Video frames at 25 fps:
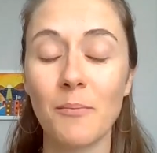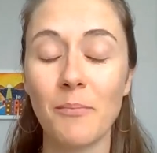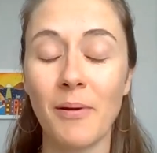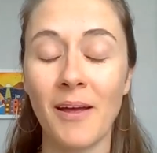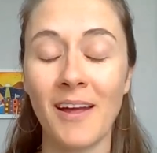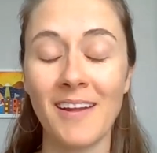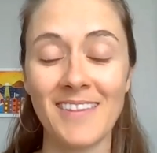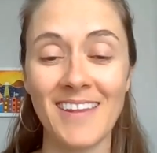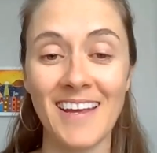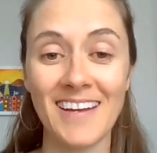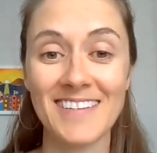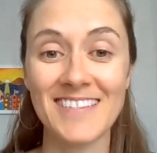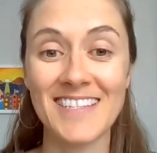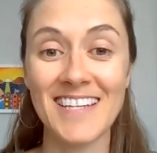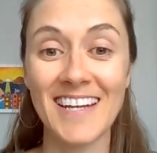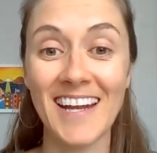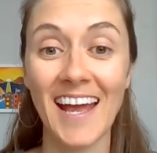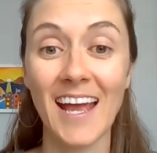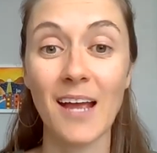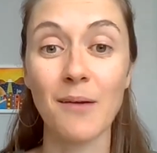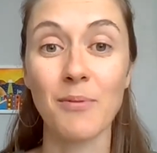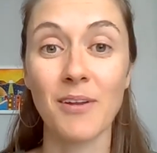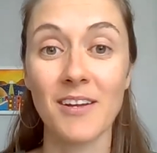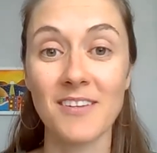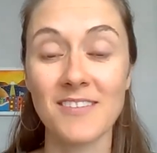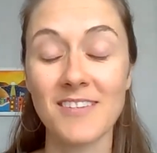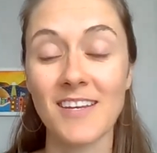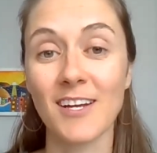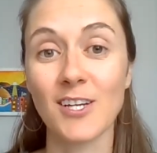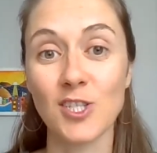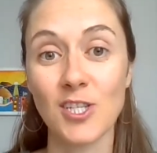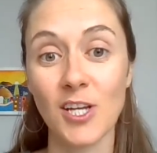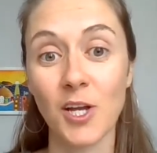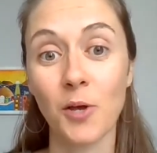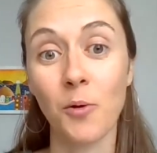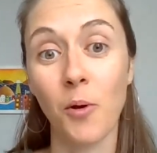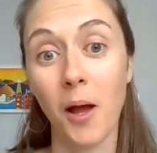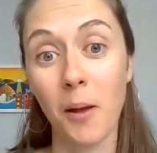a lot about that today, but it's
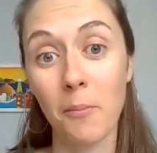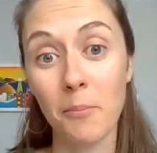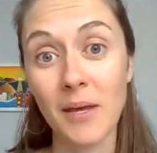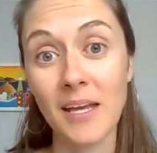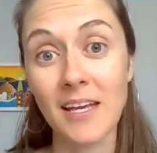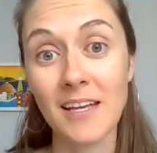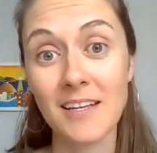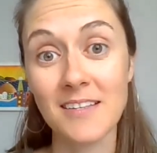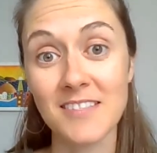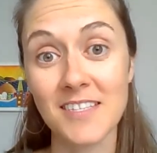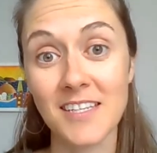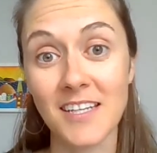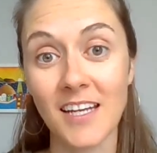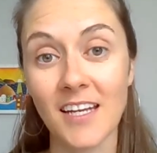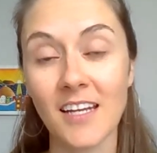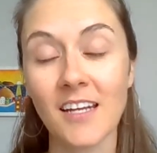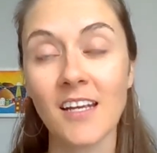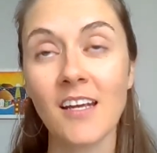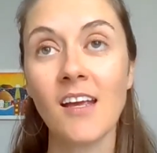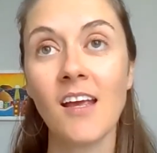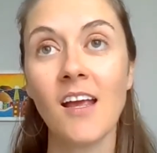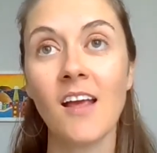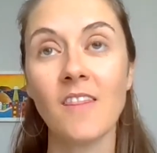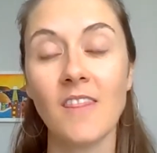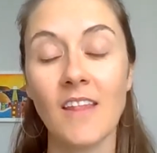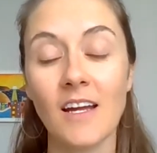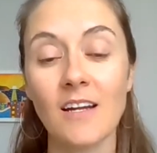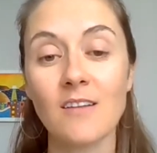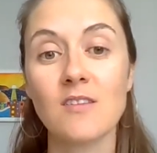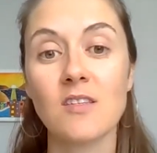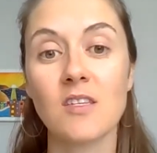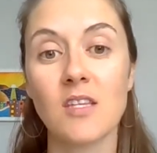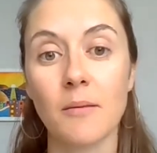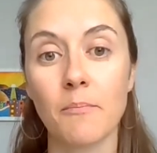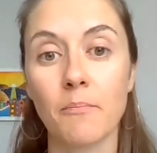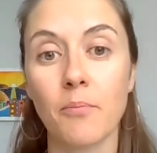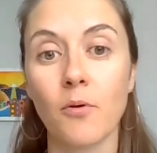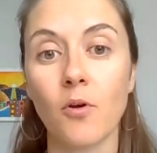actually quite big, isn't it? That's
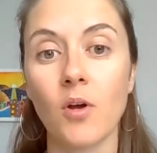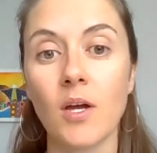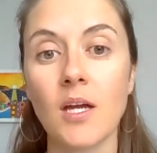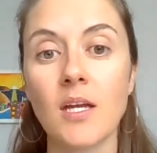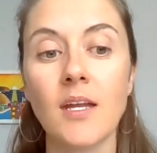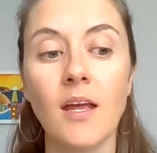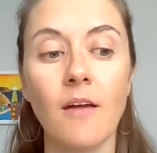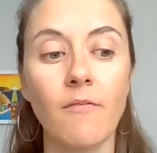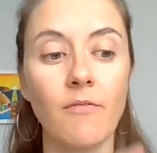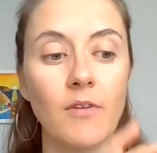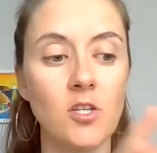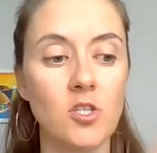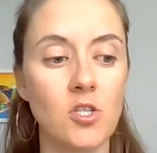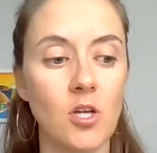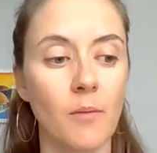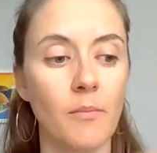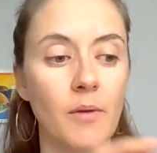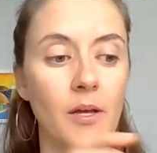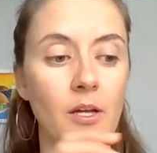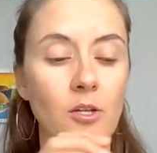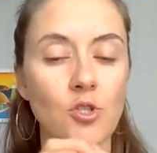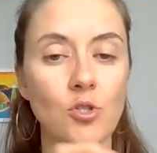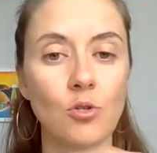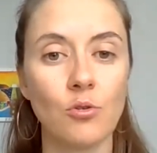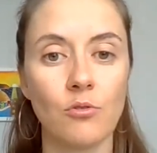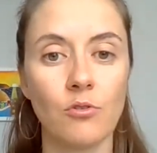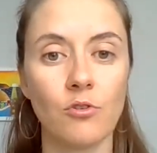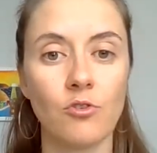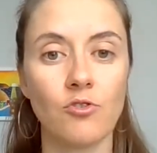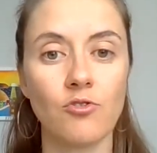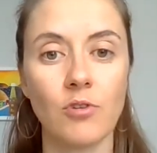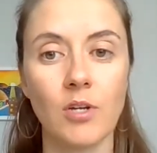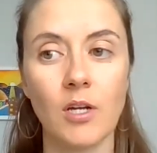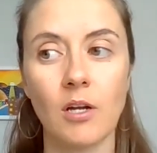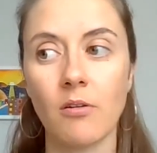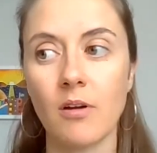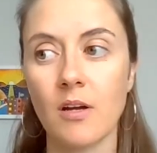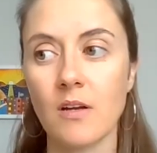the point. Every time our children
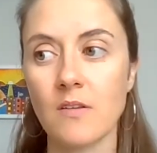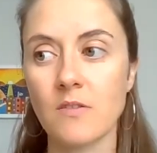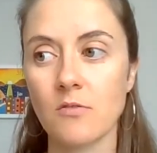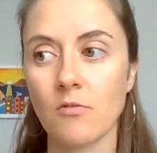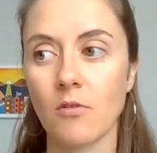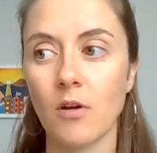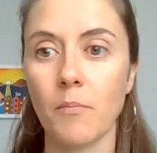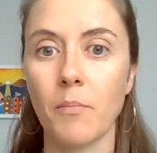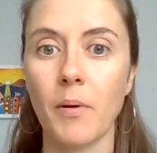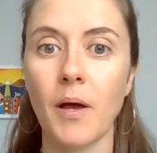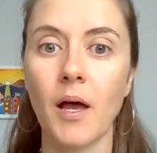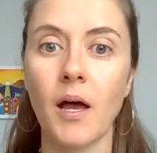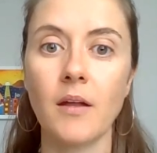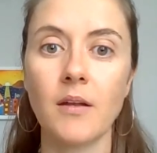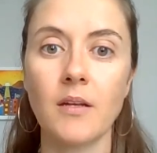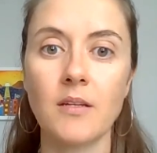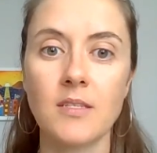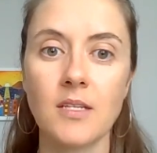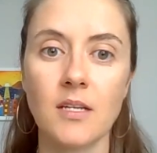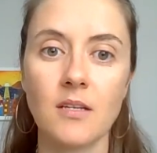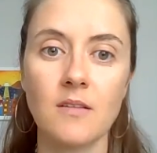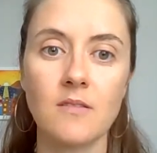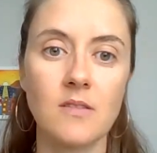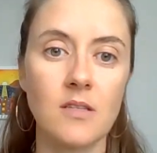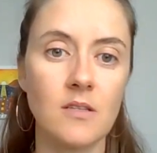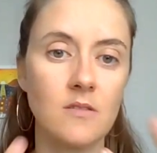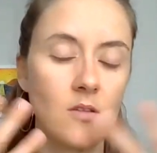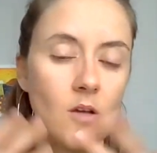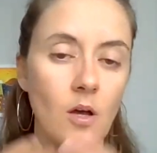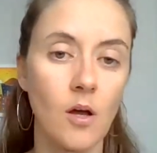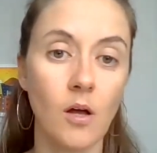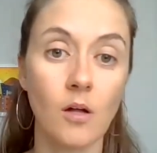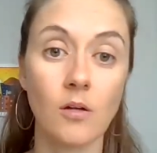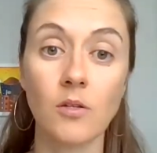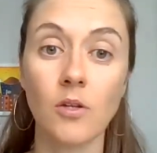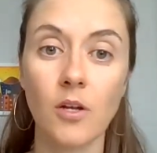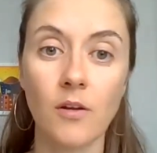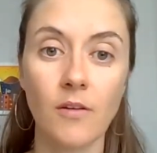trigger us or our partner does, there's a
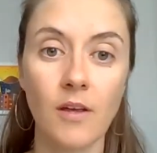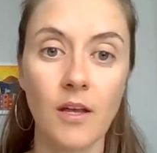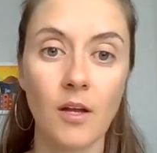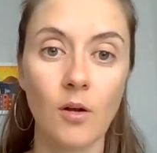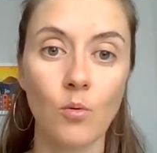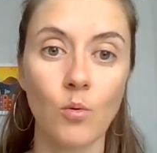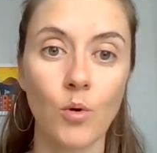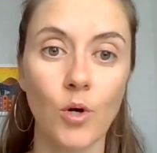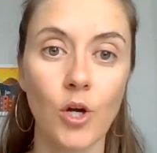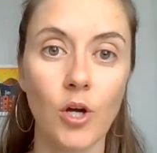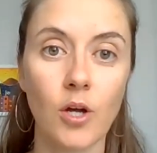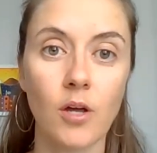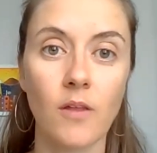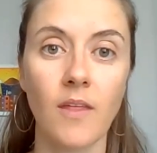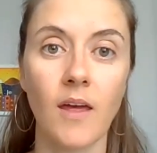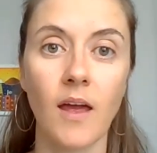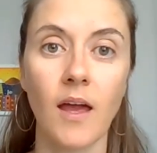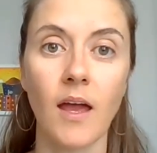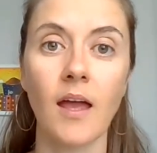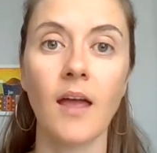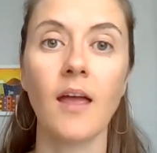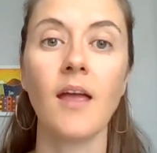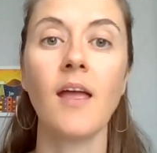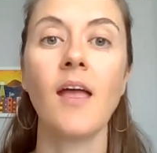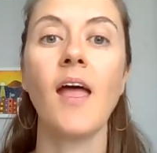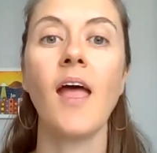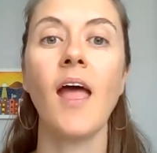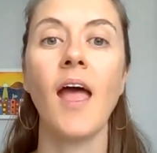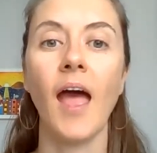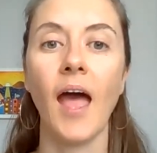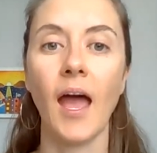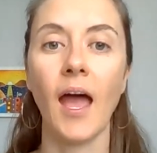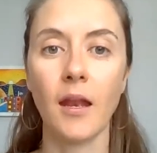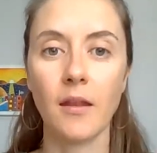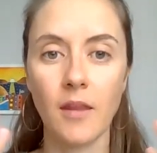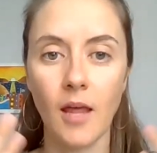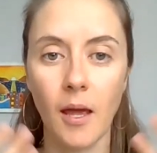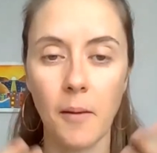whole lot of inner work there.
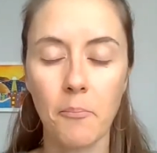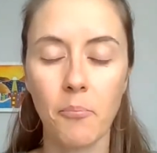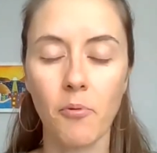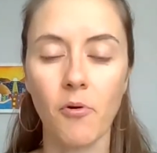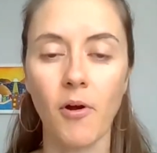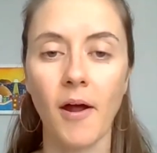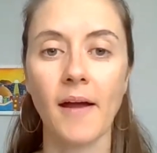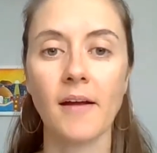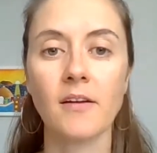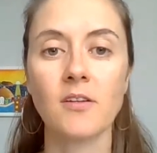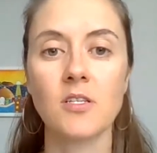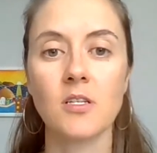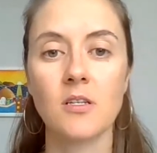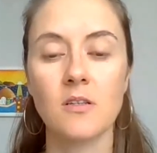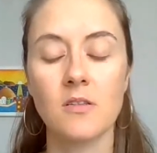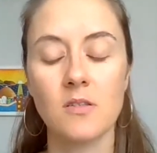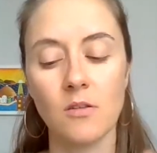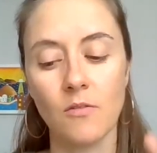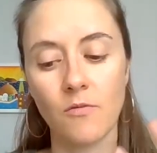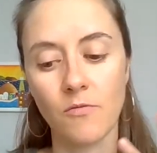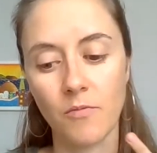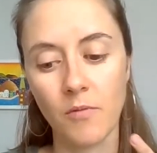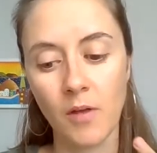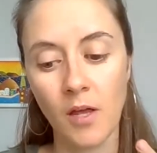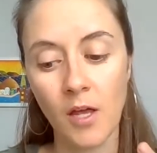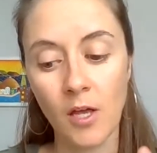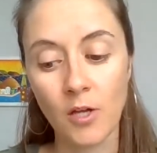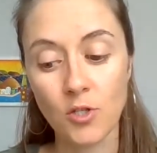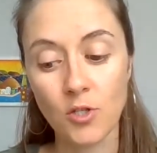And that practice of